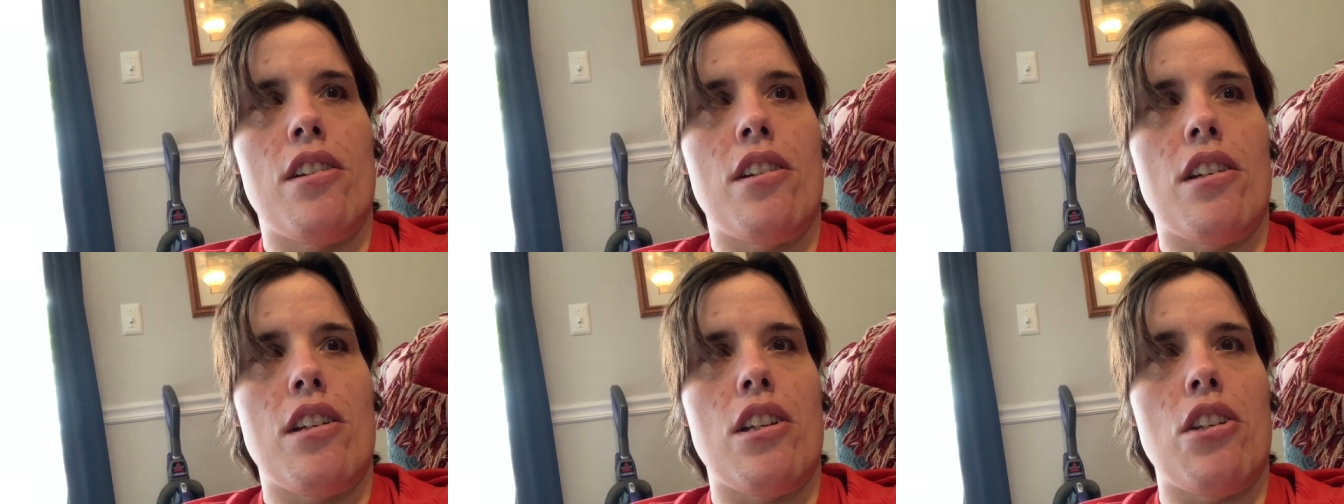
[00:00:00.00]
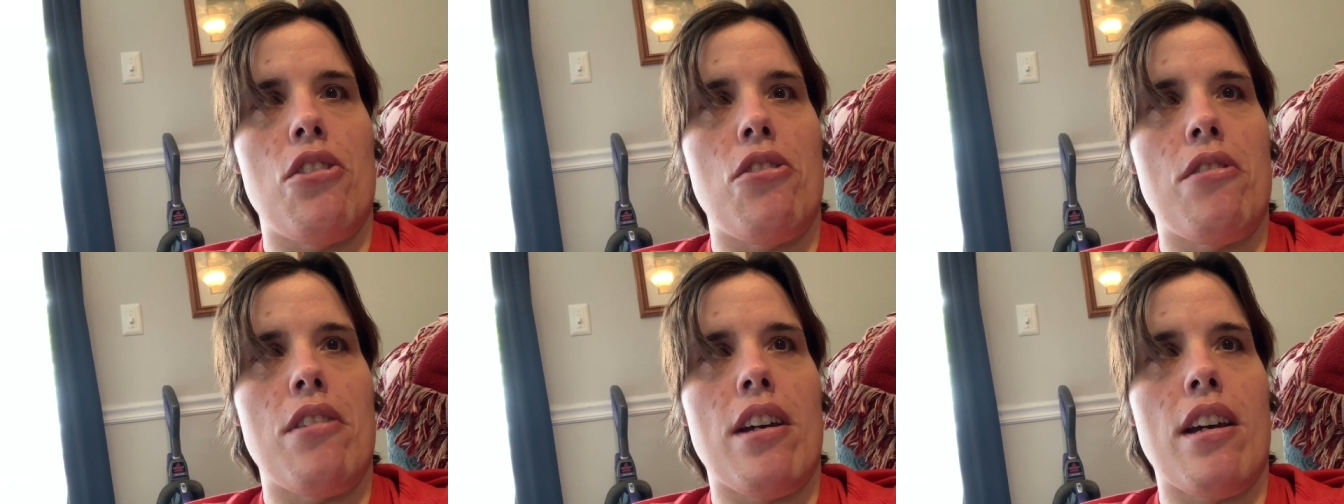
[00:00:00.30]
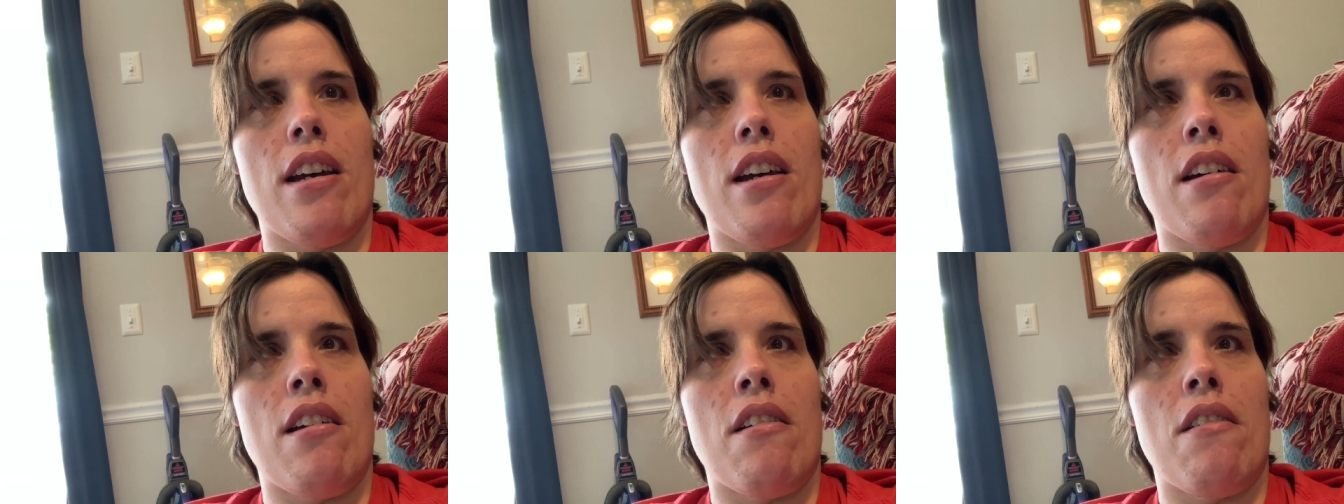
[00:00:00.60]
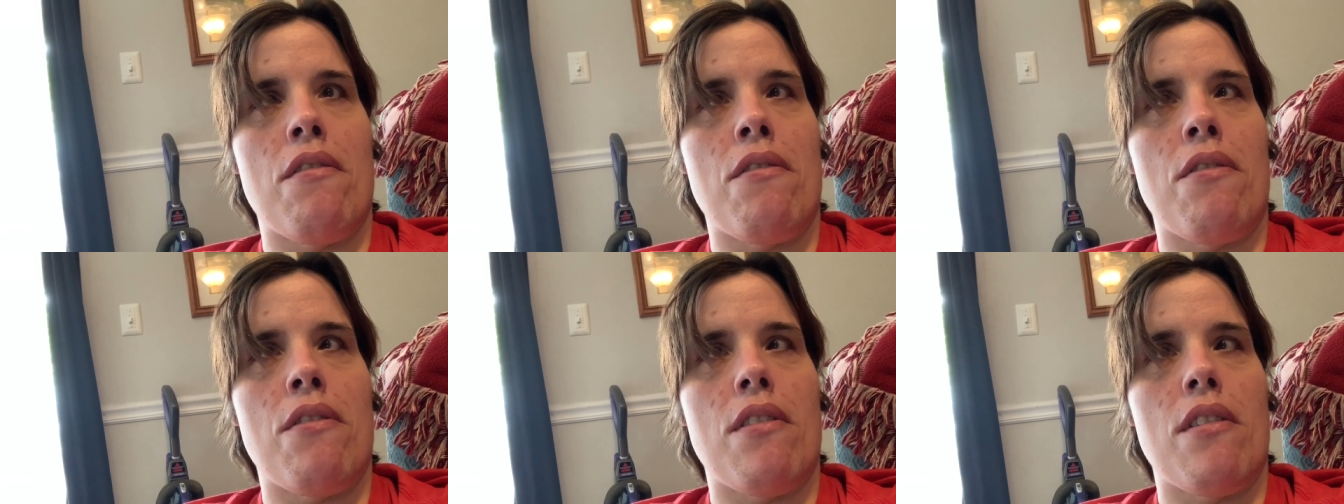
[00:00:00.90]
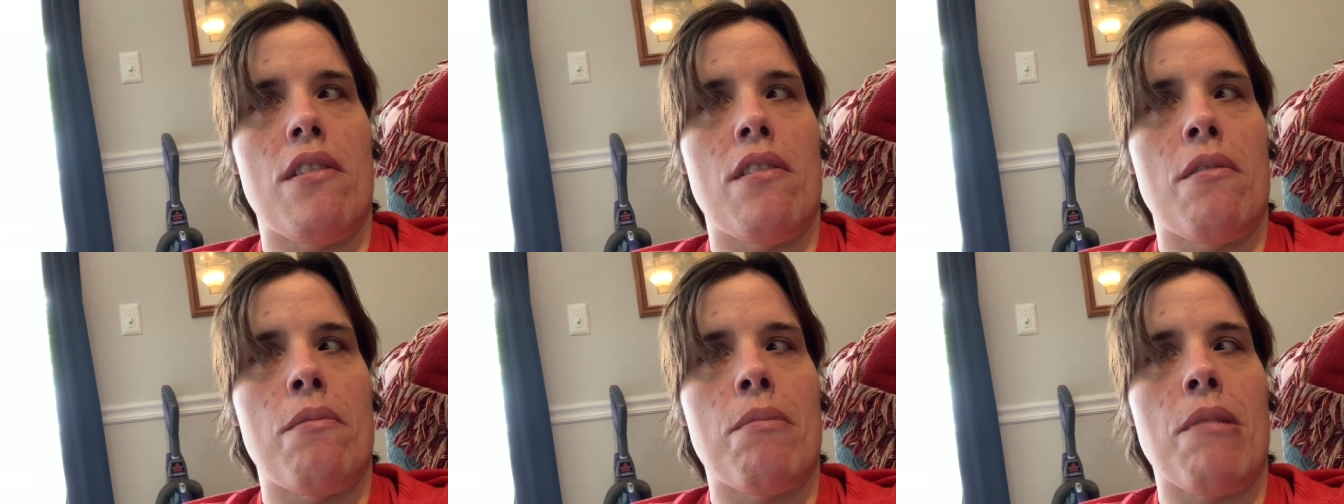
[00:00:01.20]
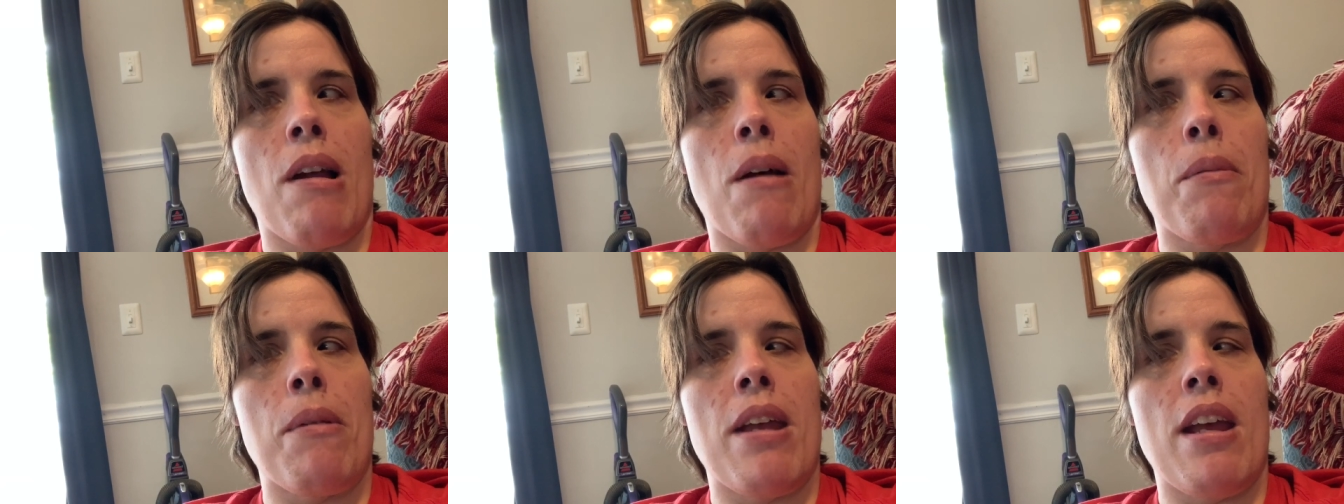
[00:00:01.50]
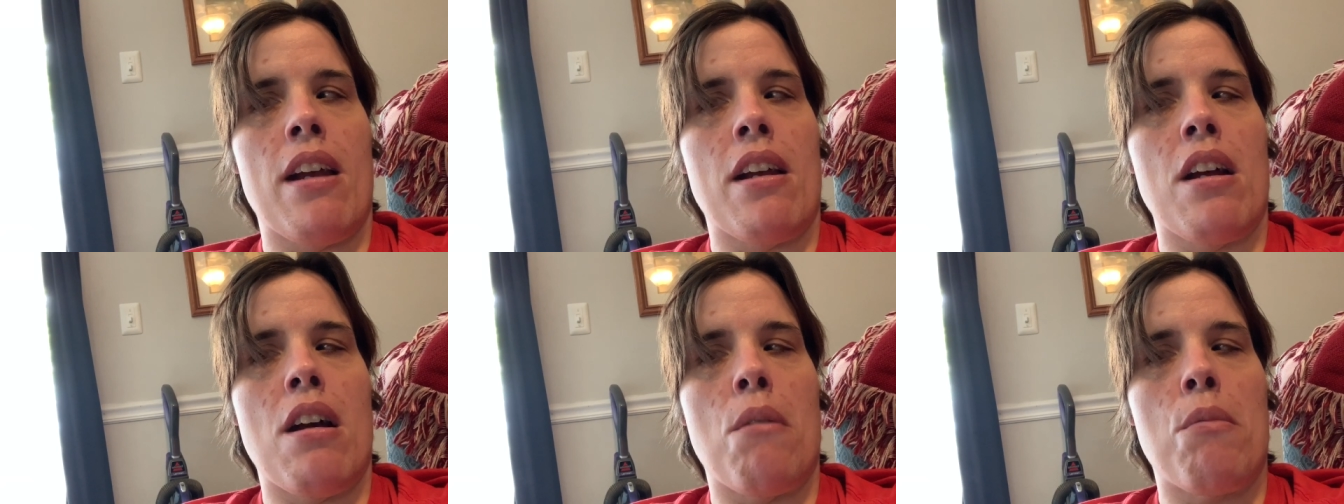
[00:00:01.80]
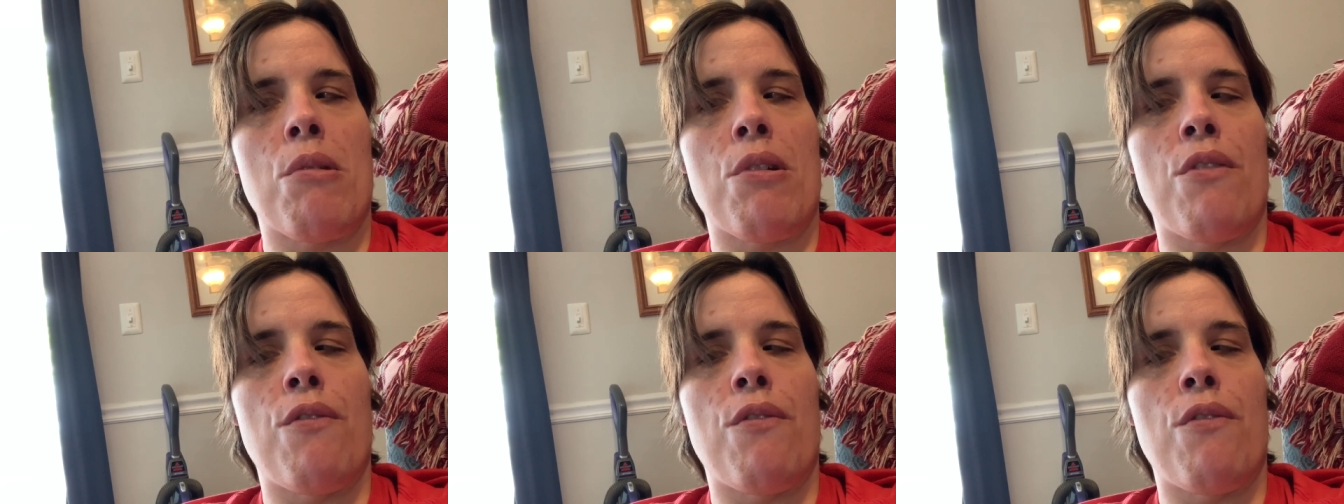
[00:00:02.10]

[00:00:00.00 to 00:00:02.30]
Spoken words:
you have probably a cupboard